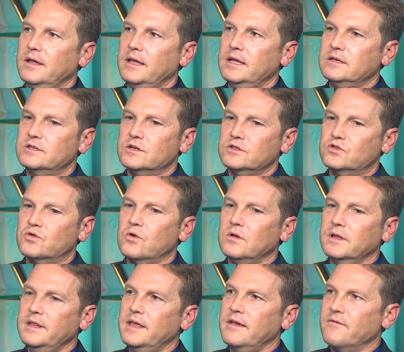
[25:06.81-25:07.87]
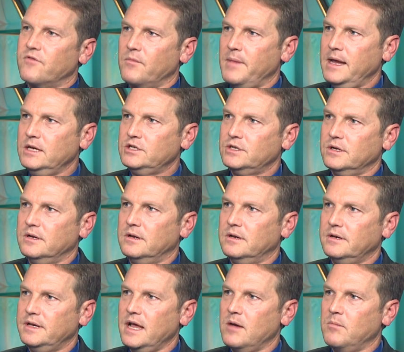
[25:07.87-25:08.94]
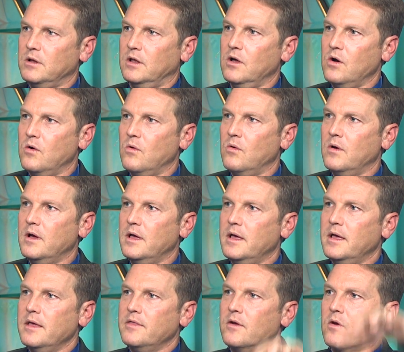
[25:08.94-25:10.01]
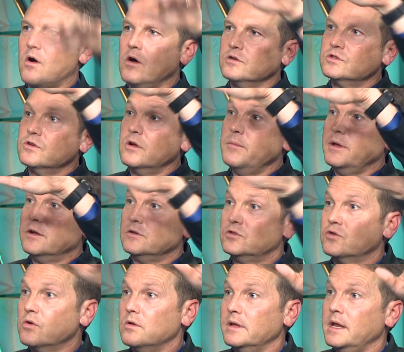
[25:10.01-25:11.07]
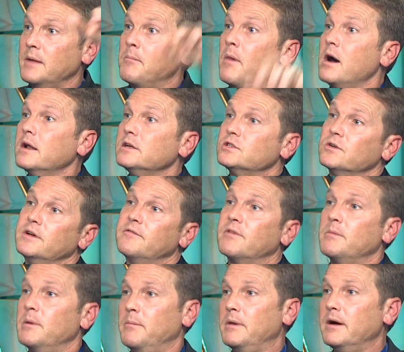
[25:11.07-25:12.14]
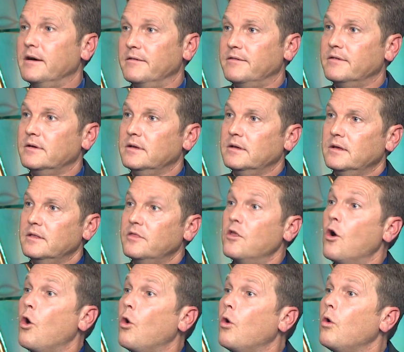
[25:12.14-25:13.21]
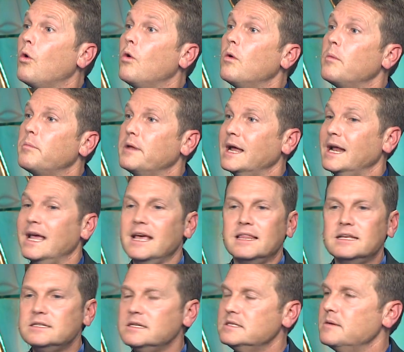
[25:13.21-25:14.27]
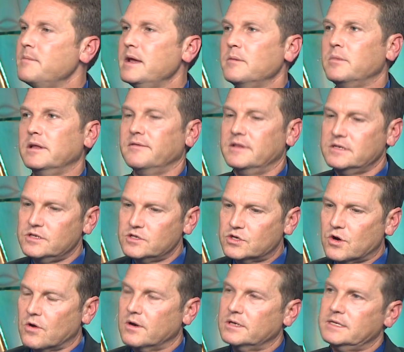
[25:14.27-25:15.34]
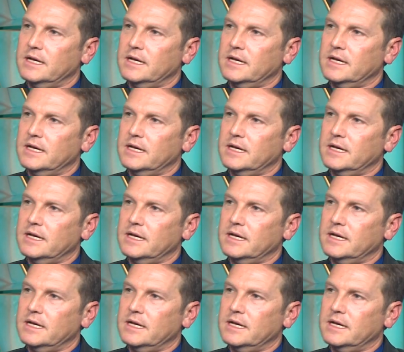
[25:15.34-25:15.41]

is controlling the information down below, they're also going to be controlling and monitoring from above the whole planet. This isn't make-believe. This is current